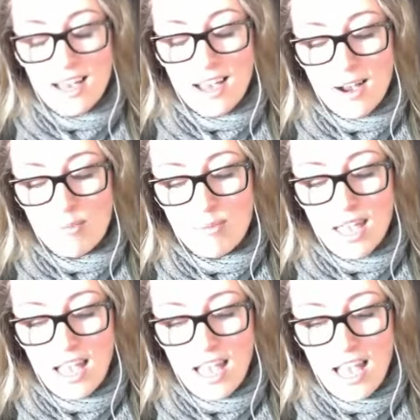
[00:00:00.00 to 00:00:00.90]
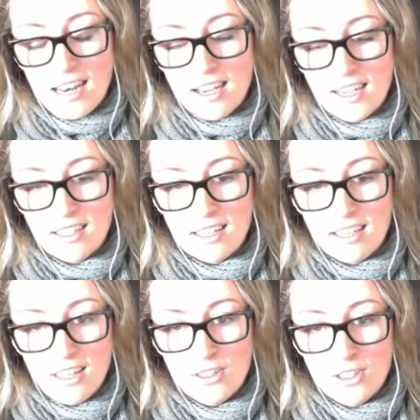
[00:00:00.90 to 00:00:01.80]
And
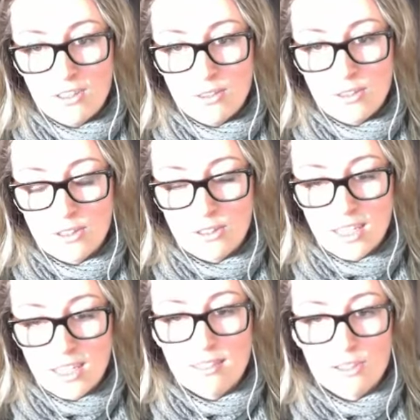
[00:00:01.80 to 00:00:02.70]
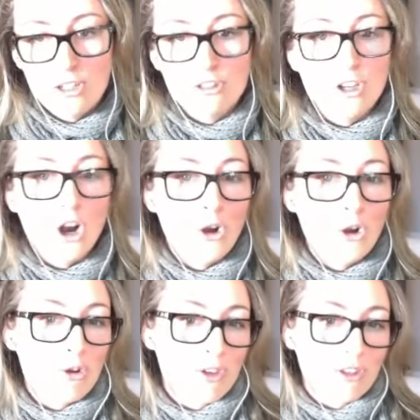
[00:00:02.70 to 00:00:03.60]
that kids don't
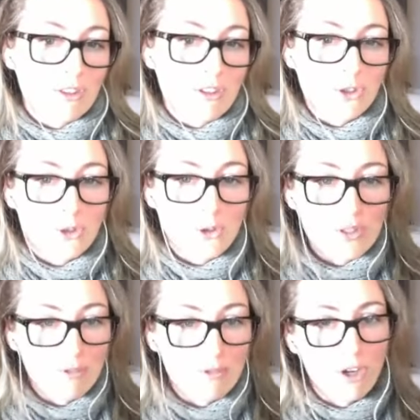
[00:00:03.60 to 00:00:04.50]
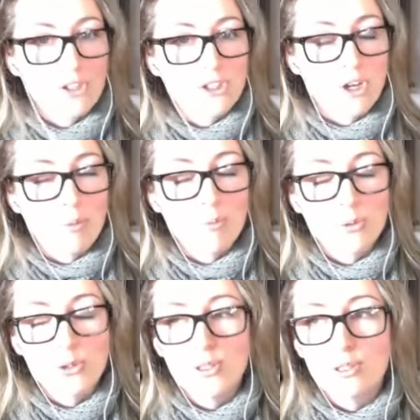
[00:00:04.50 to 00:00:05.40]
know that the tools in Photoshop are
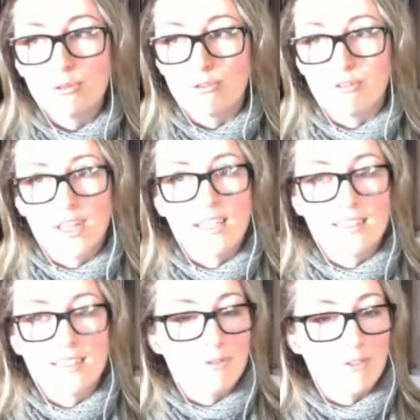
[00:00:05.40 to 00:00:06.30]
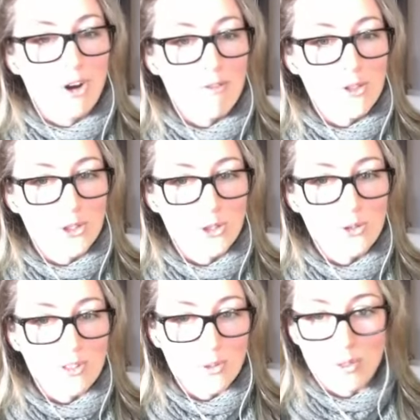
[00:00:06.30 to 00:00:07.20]
purely reflective of the
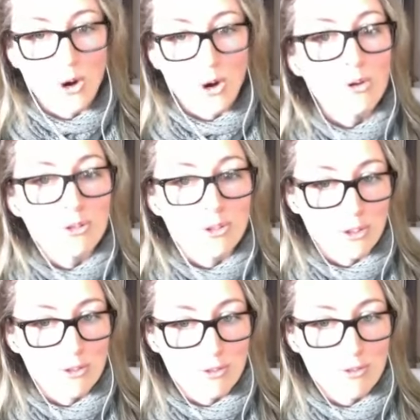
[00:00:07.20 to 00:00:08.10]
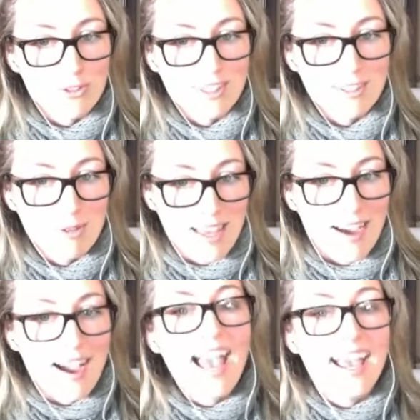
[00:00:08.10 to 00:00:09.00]
tools that we all used with
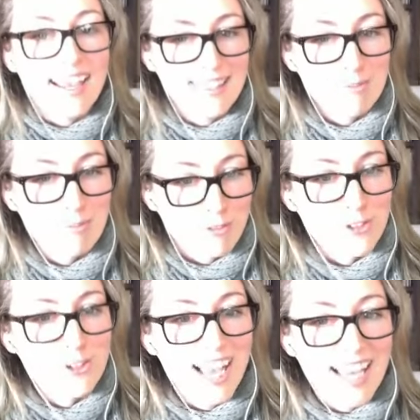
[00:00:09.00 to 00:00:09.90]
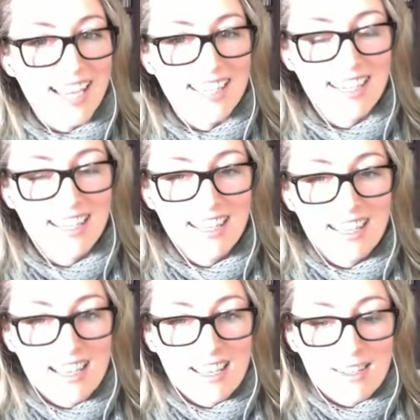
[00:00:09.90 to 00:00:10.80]
our hands beforehand. And
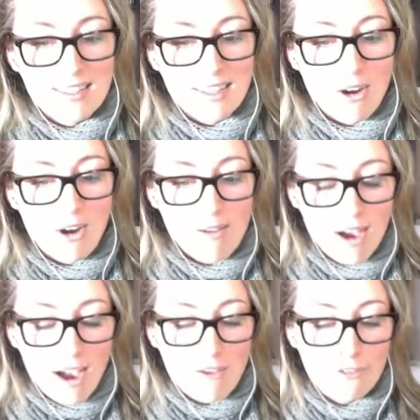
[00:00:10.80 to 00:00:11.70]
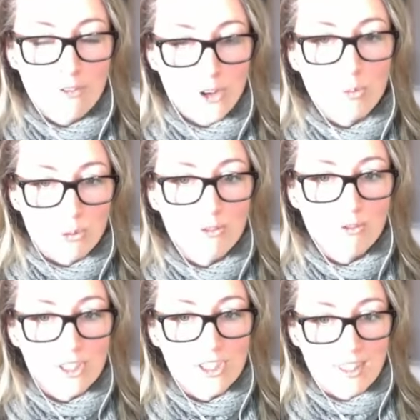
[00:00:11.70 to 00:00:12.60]
so I feel very
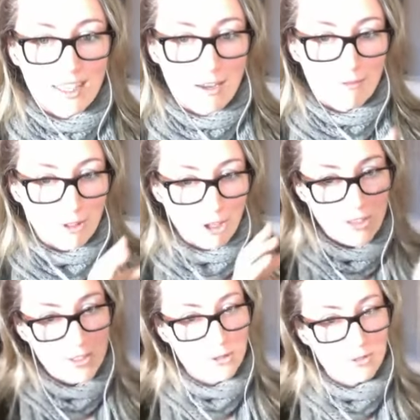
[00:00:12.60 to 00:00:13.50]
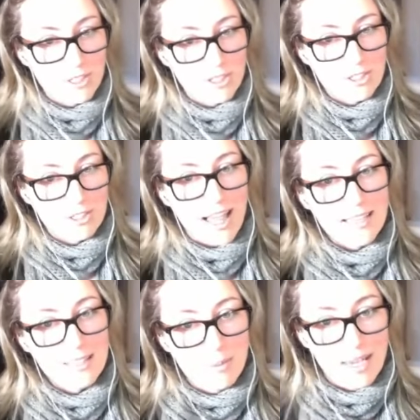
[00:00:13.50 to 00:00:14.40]
privileged that I've learnt the traditional
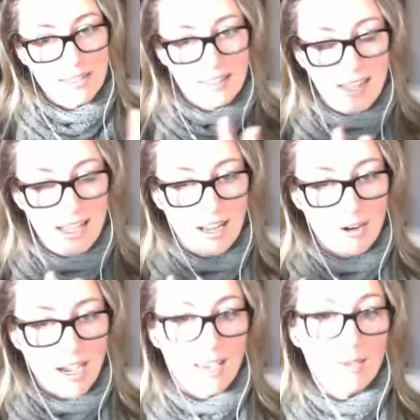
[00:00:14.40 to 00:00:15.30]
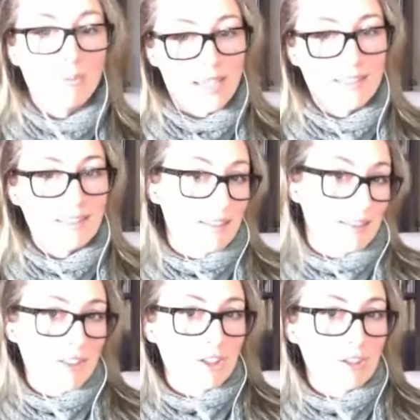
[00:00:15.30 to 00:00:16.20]
aspect, and now I embrace the
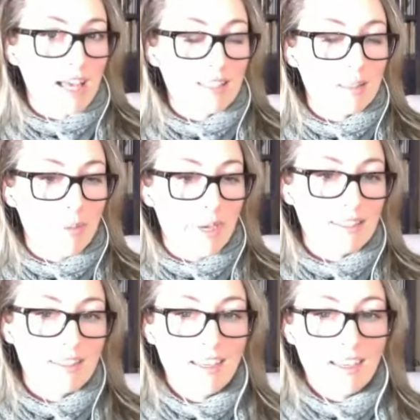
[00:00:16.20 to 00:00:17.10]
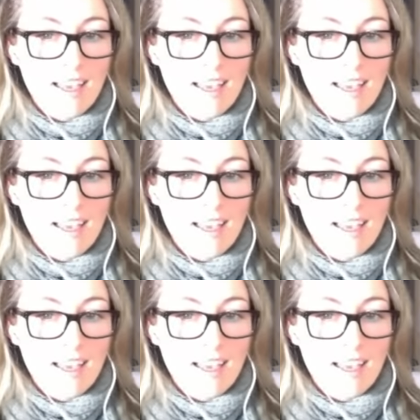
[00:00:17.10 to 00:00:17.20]
digital aspect.